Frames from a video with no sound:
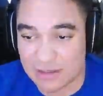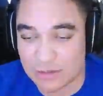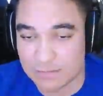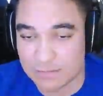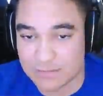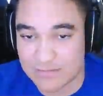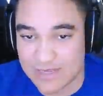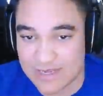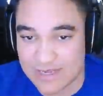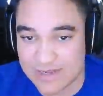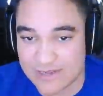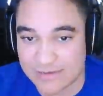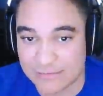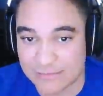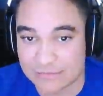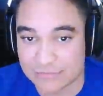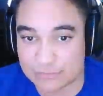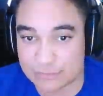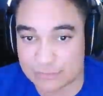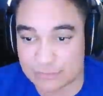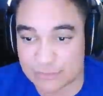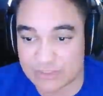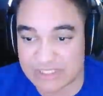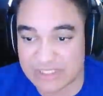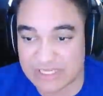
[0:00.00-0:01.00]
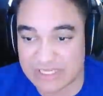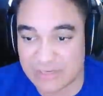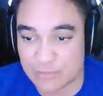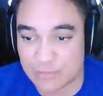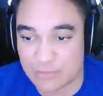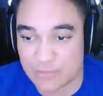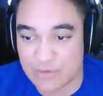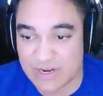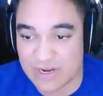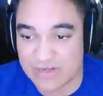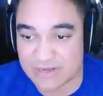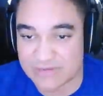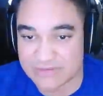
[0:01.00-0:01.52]
mag of 28
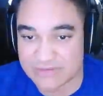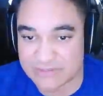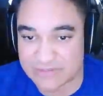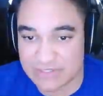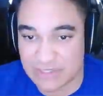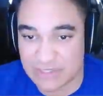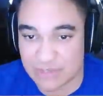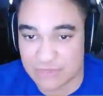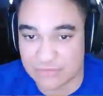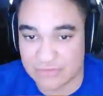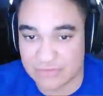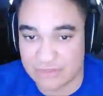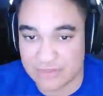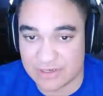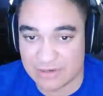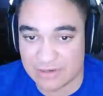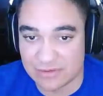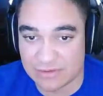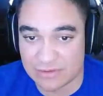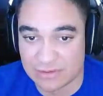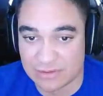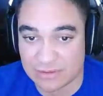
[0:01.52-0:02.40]
rounds on there.